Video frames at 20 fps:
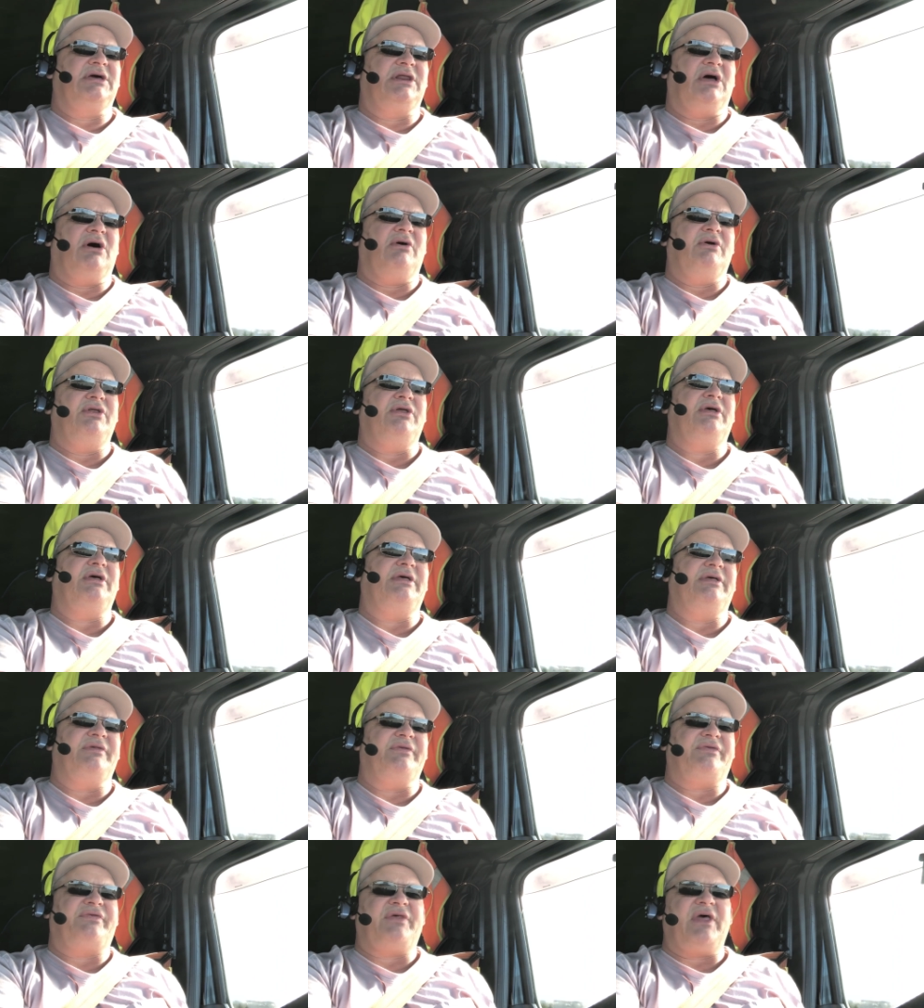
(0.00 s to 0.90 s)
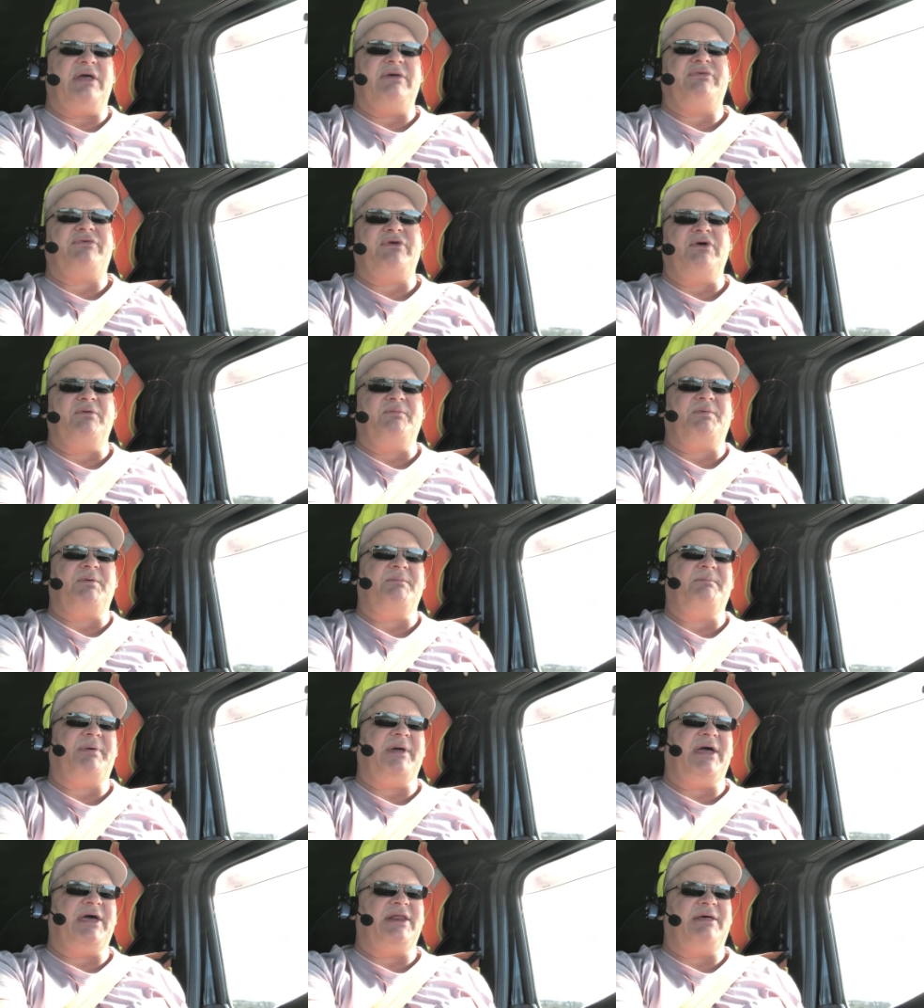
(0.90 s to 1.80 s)
You know, and it saves you
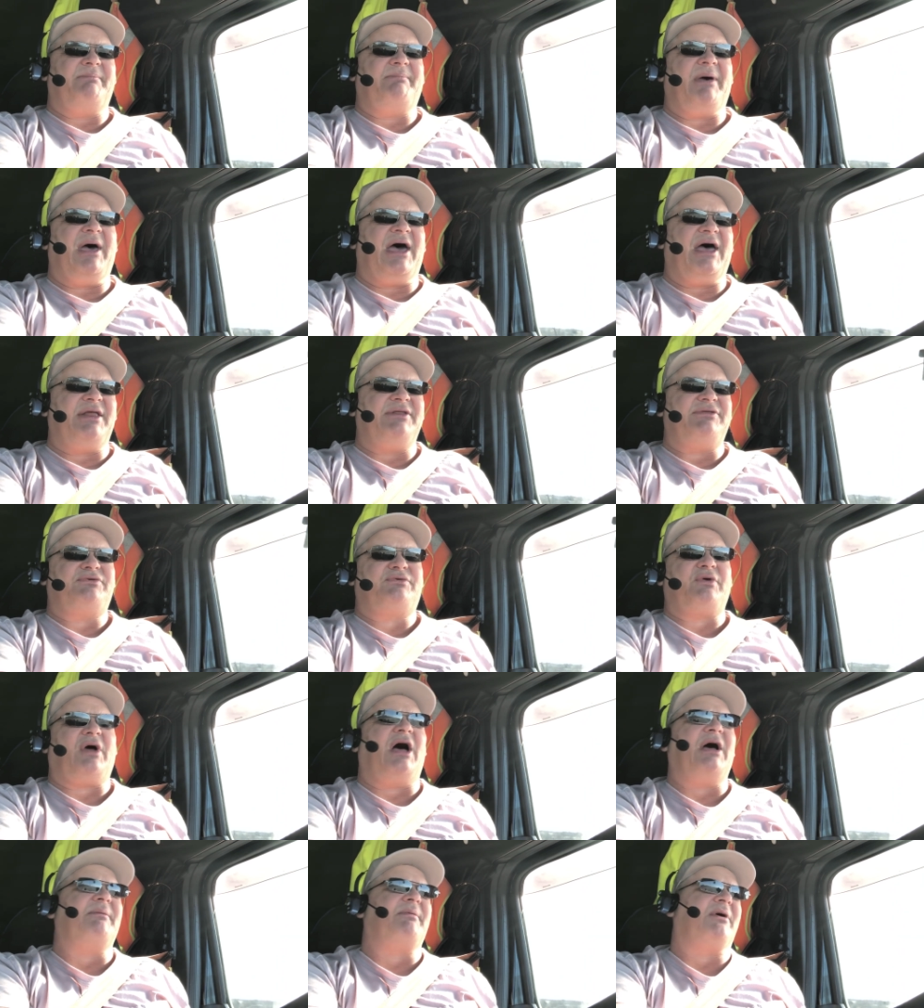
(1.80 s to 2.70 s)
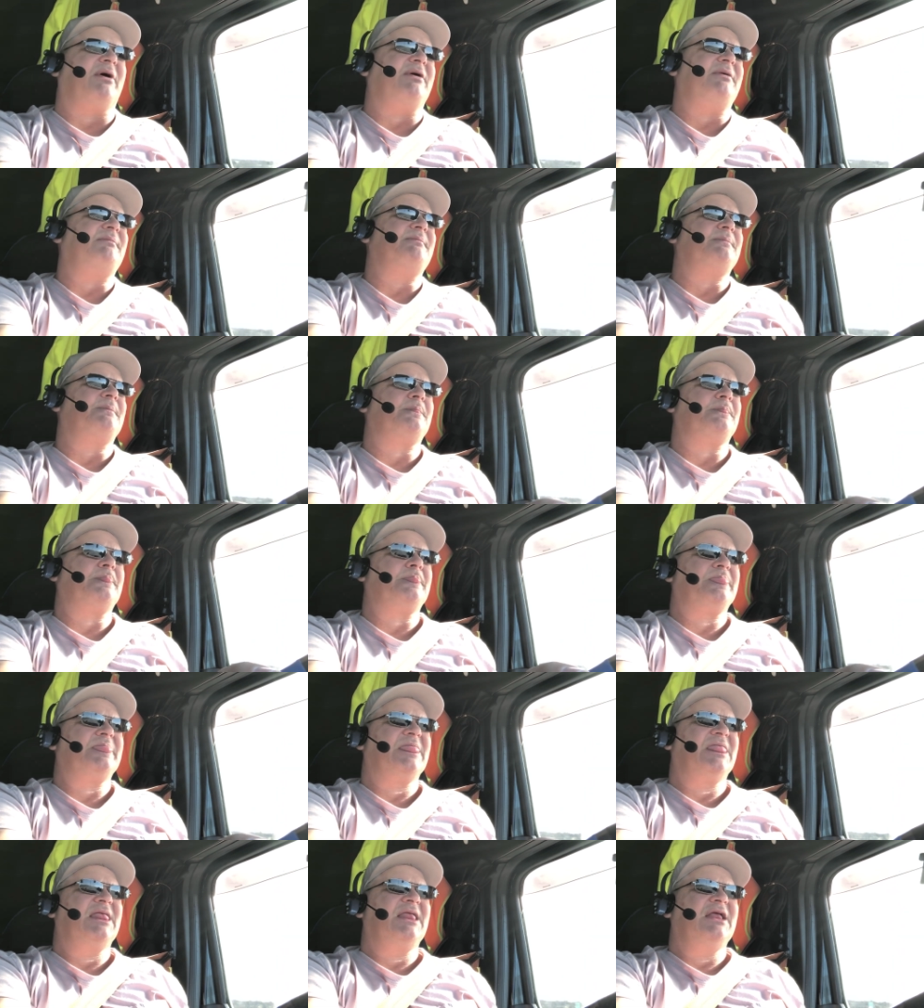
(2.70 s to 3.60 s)
from being a bad driver
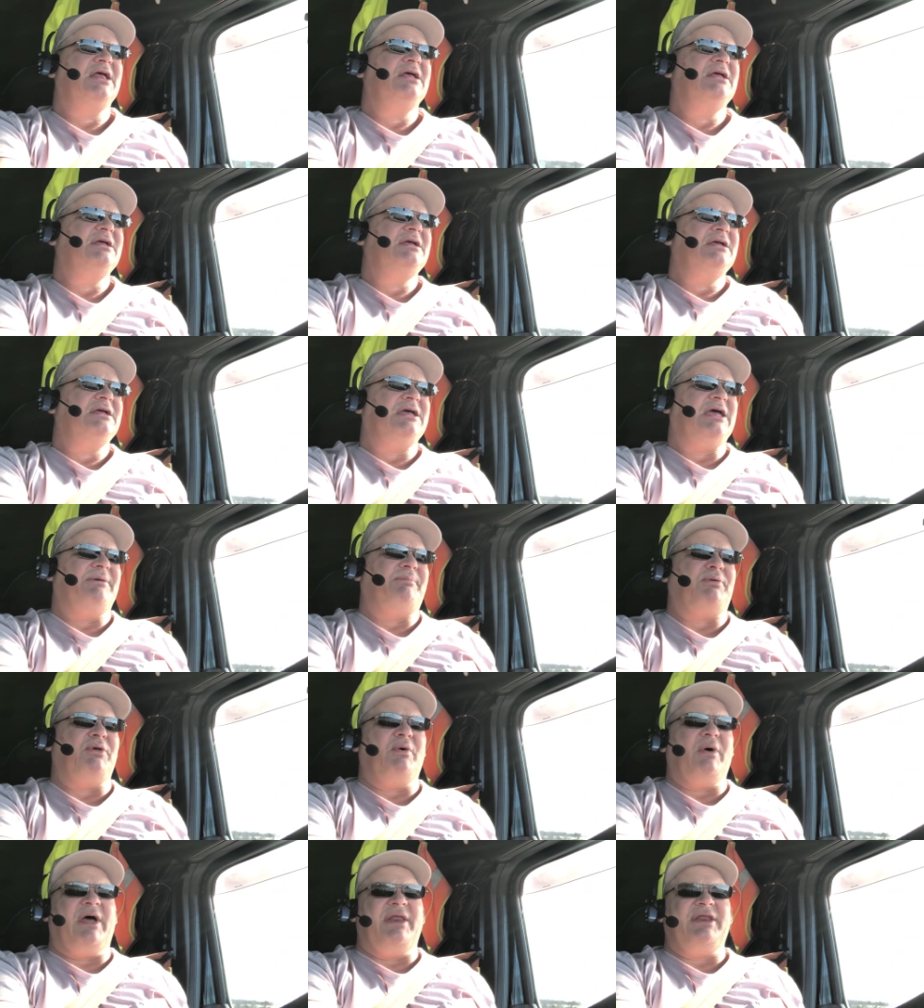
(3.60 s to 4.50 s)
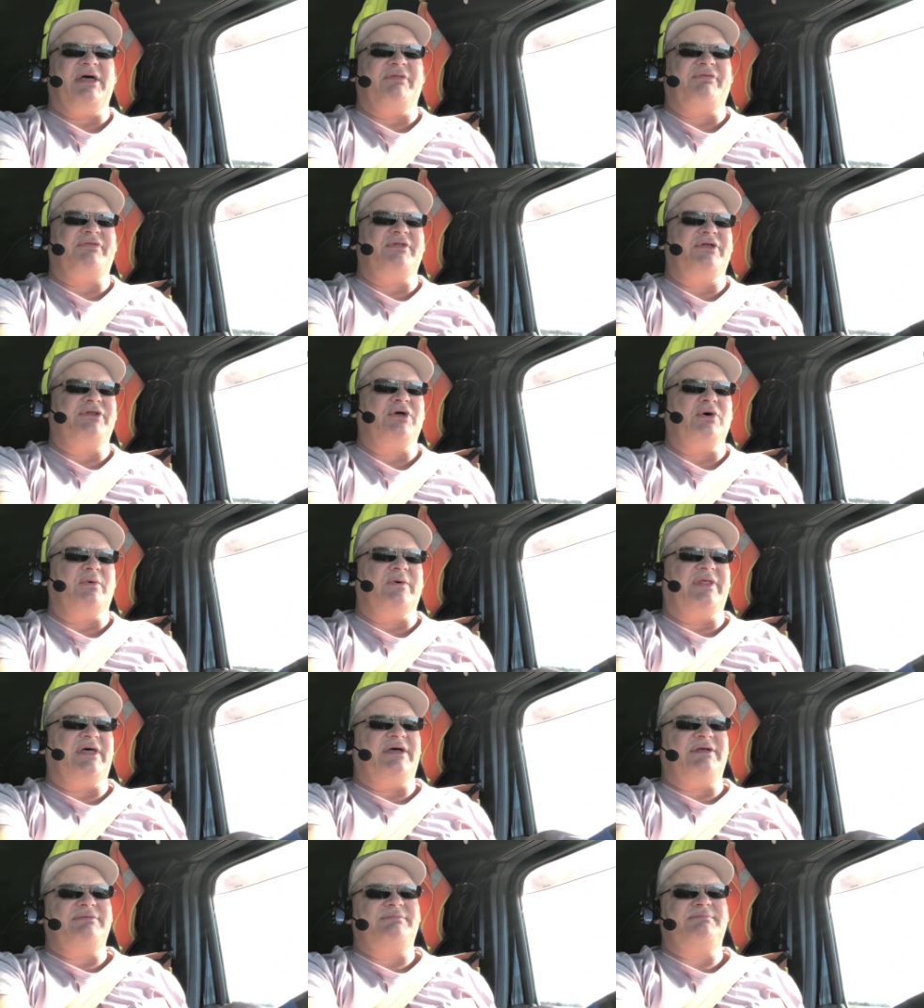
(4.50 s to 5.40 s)
if you had nothing to do with it.